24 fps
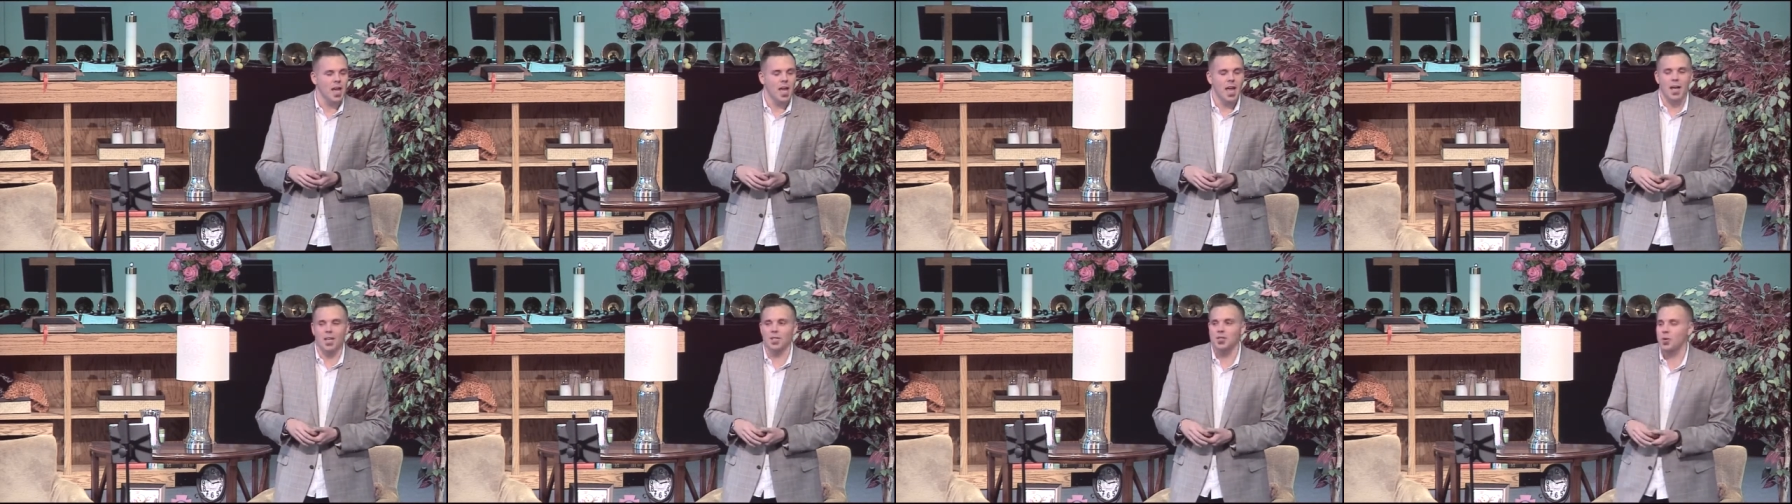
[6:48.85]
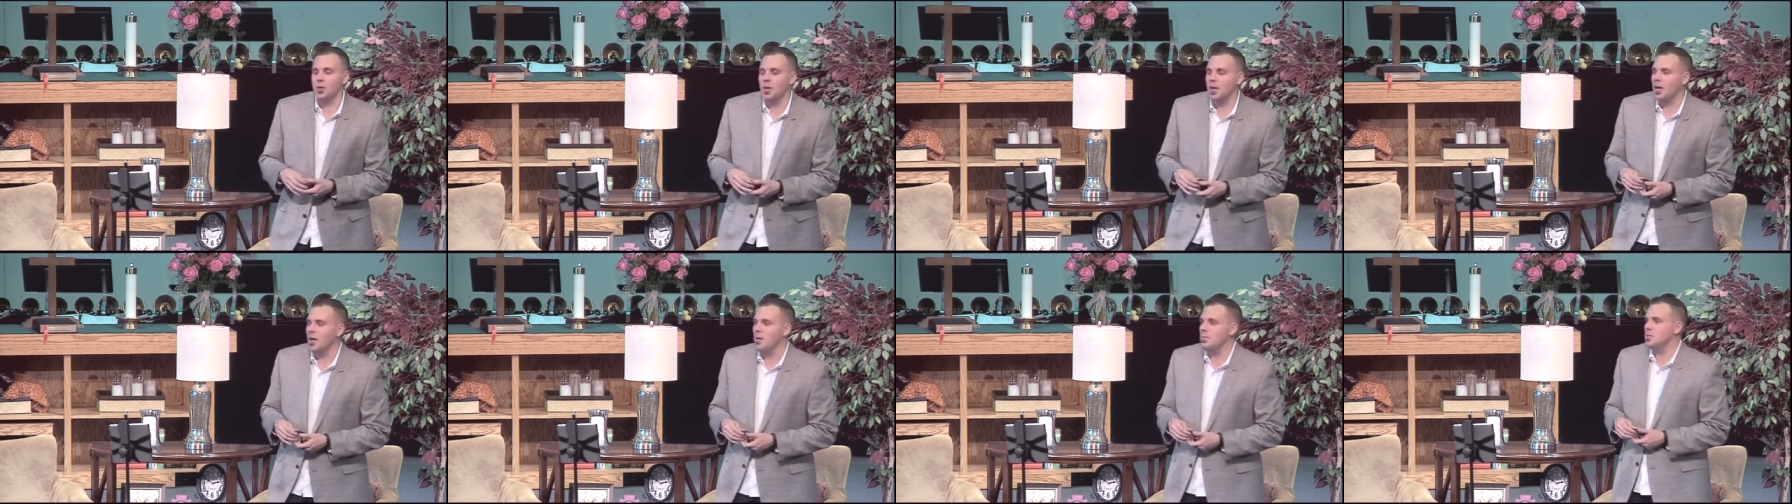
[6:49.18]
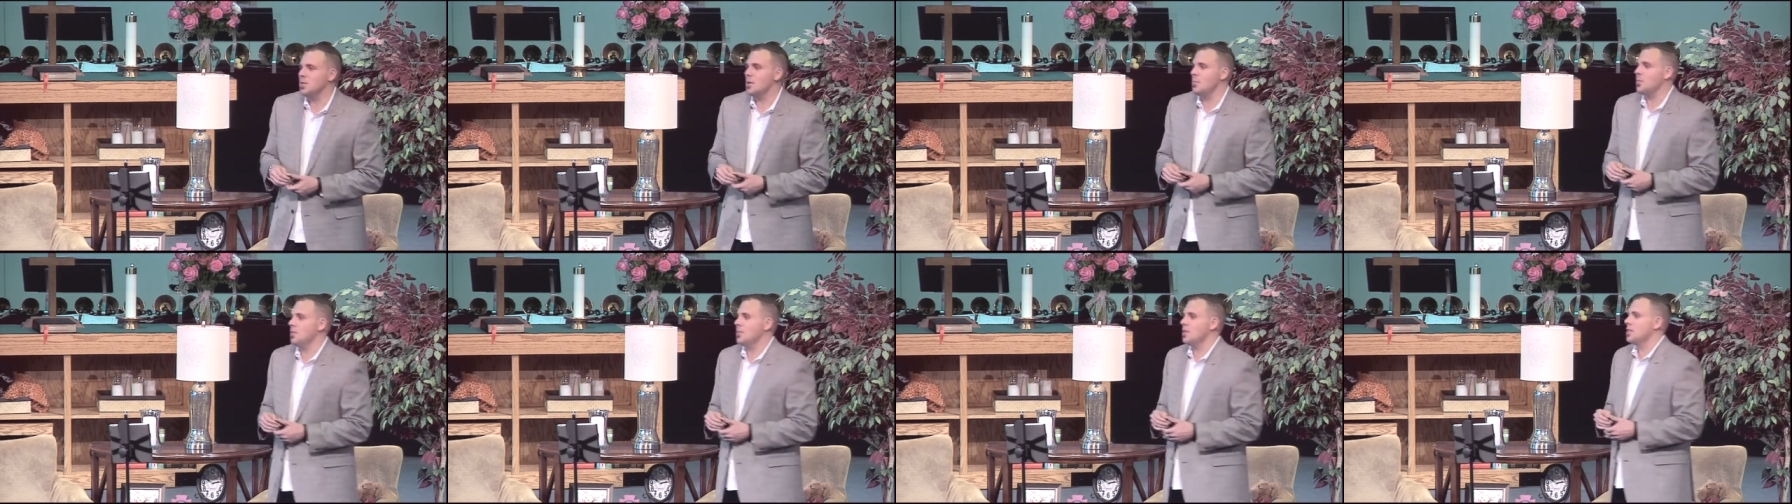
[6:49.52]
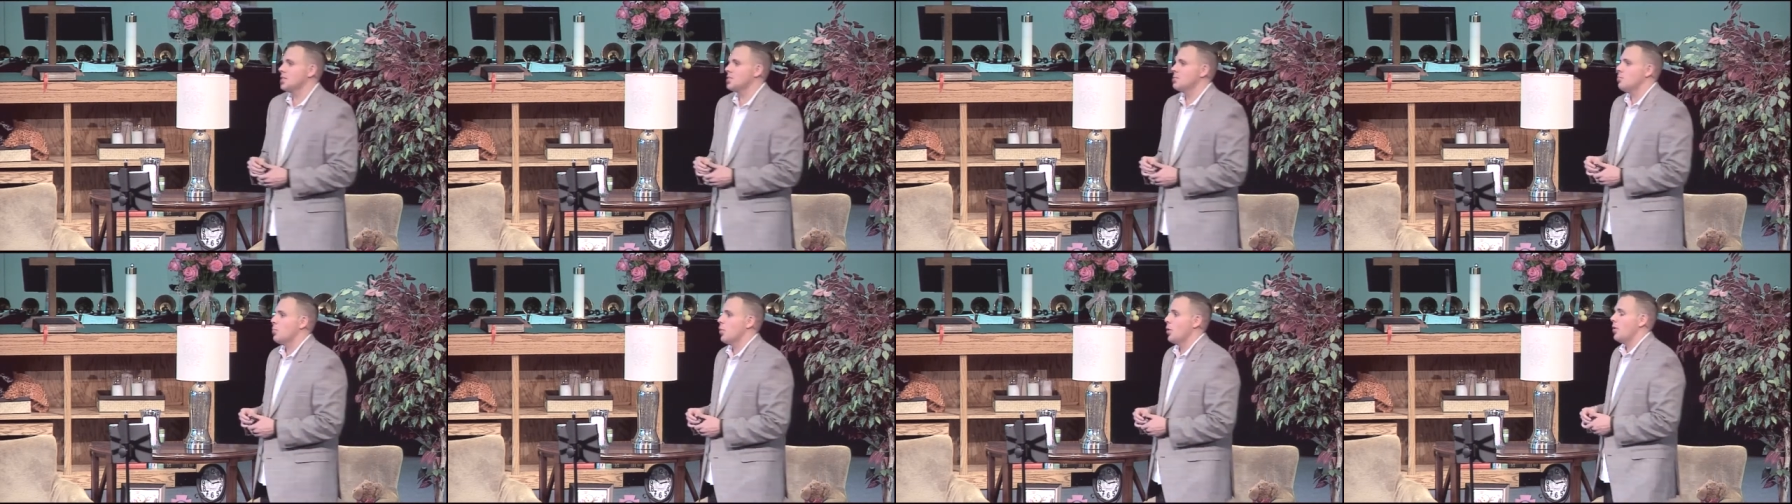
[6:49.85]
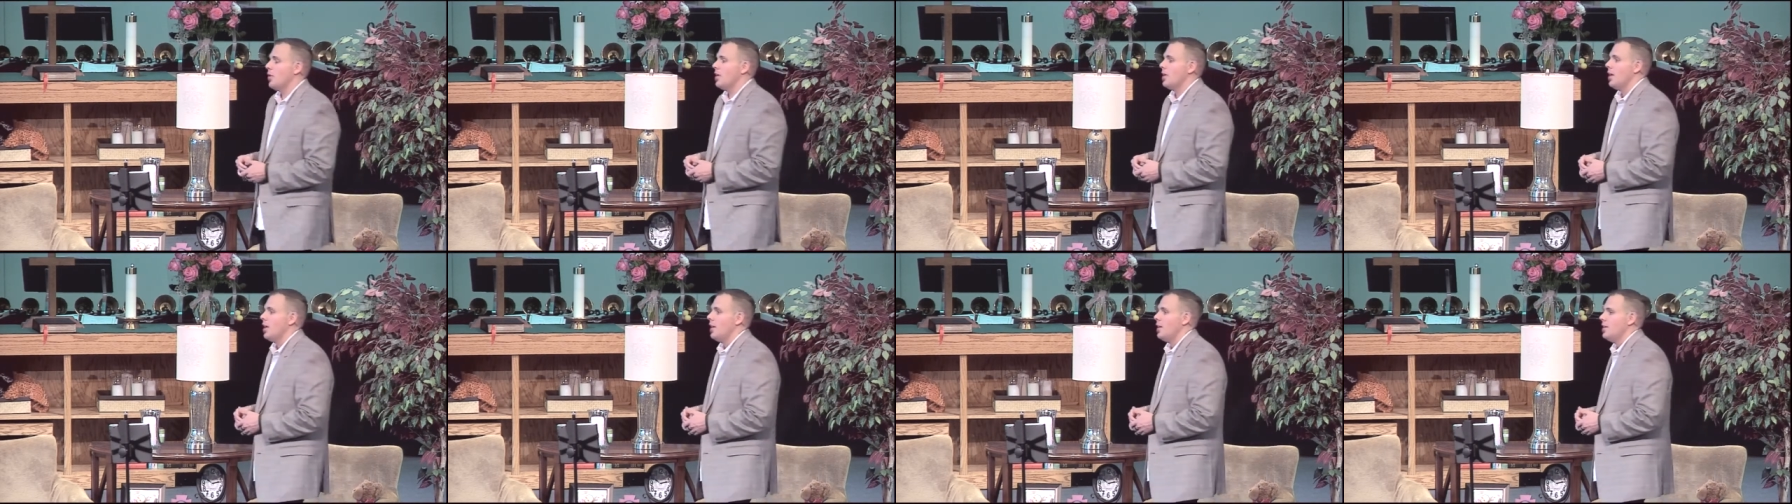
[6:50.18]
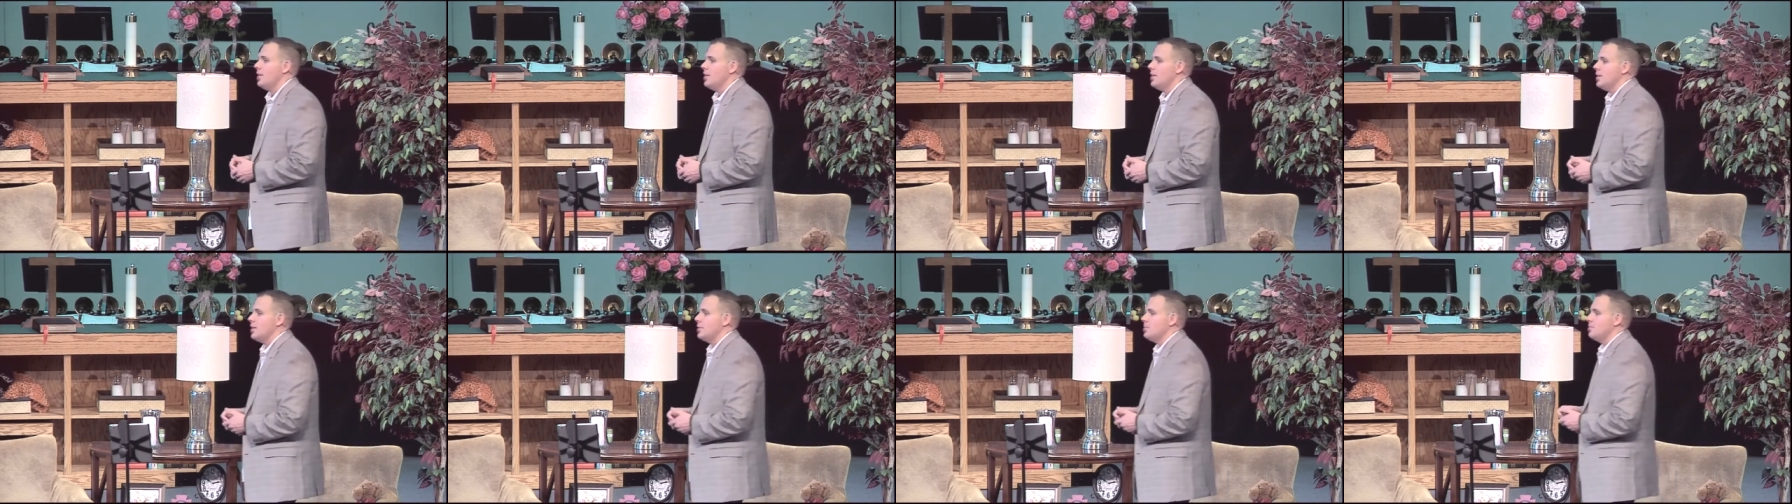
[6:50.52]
And so he comes up with this brilliant idea.